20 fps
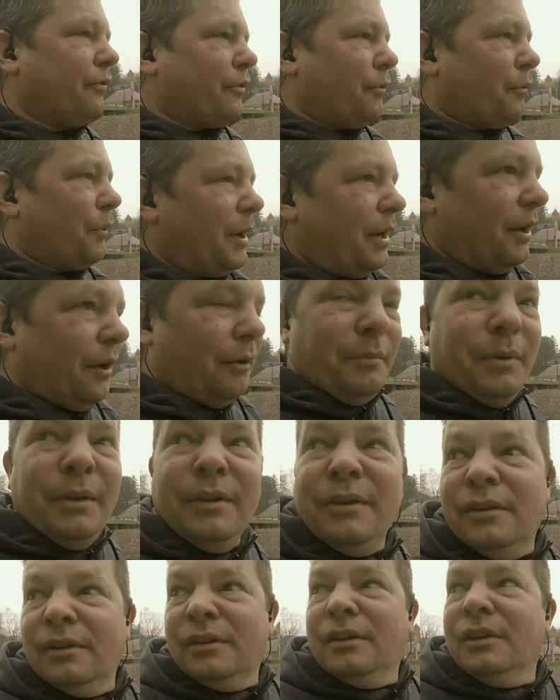from when I'm
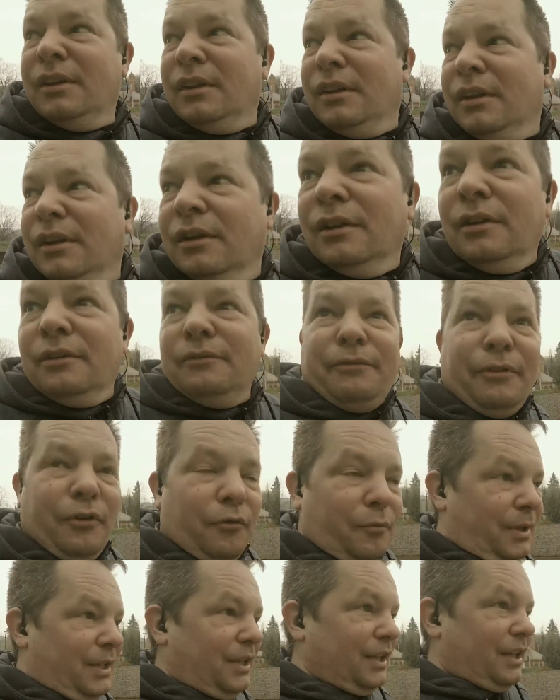
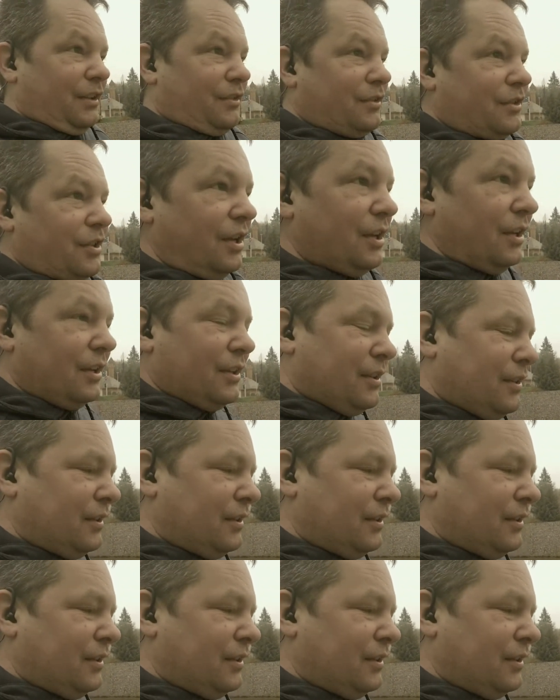filming this.